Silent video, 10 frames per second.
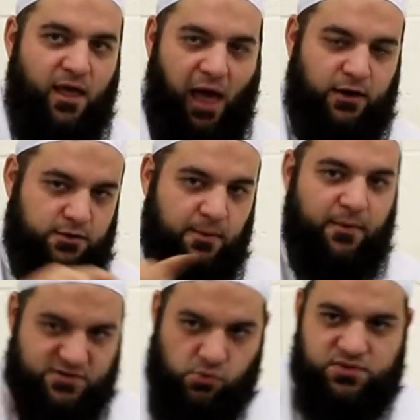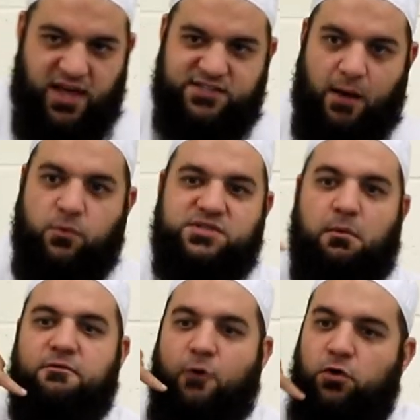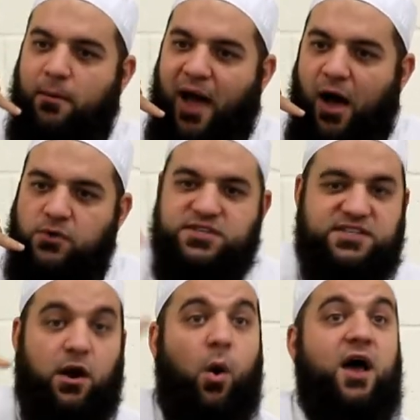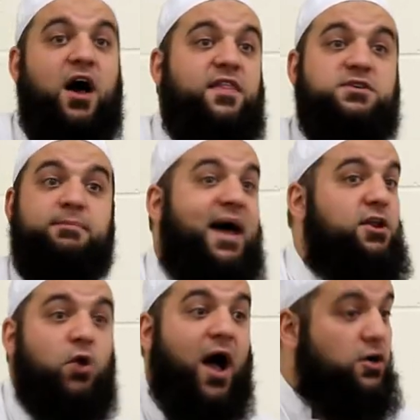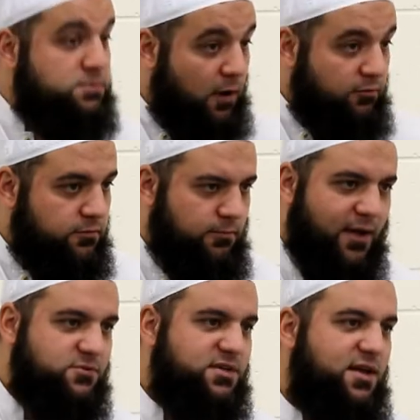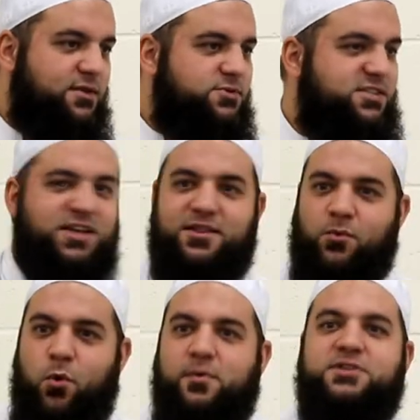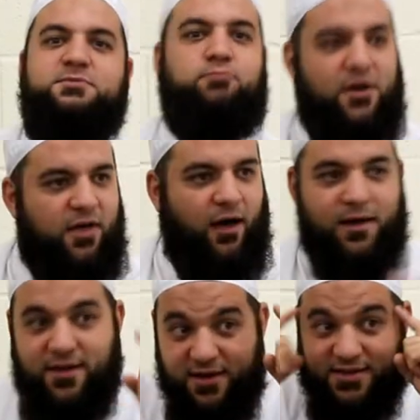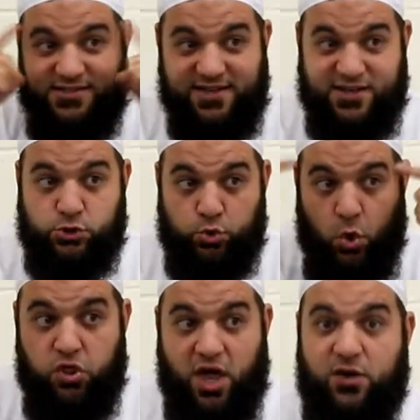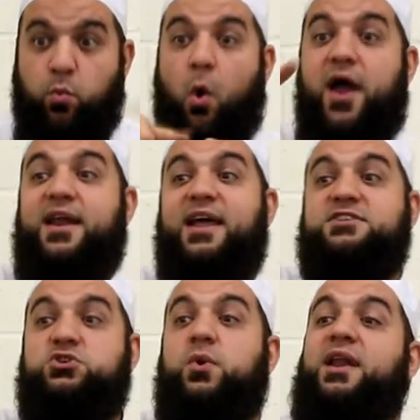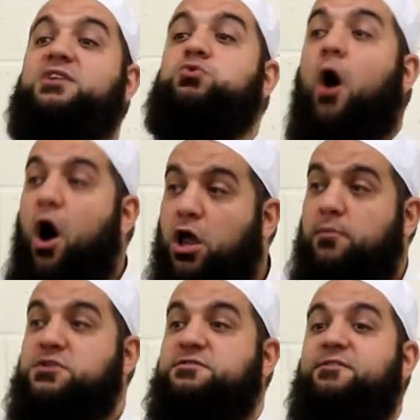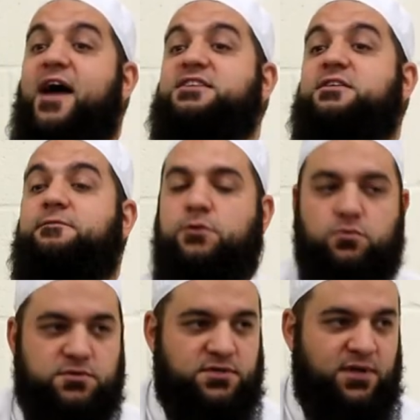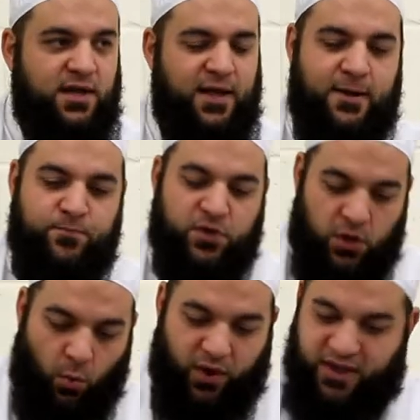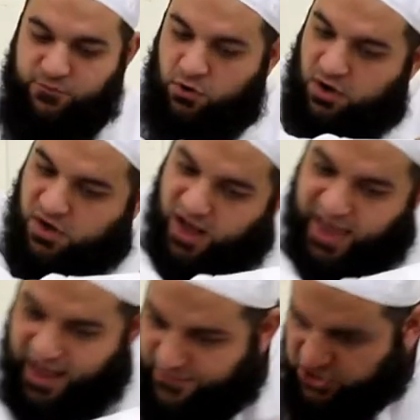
And remember, I told you that example. Someone phoned up a house. He said, "Oh, I, there's a man in your house, bro." But it was, it was his, the woman's brother. See that sort of one? What it led to? It led to arguments, fights, and feuds. If you can cut it out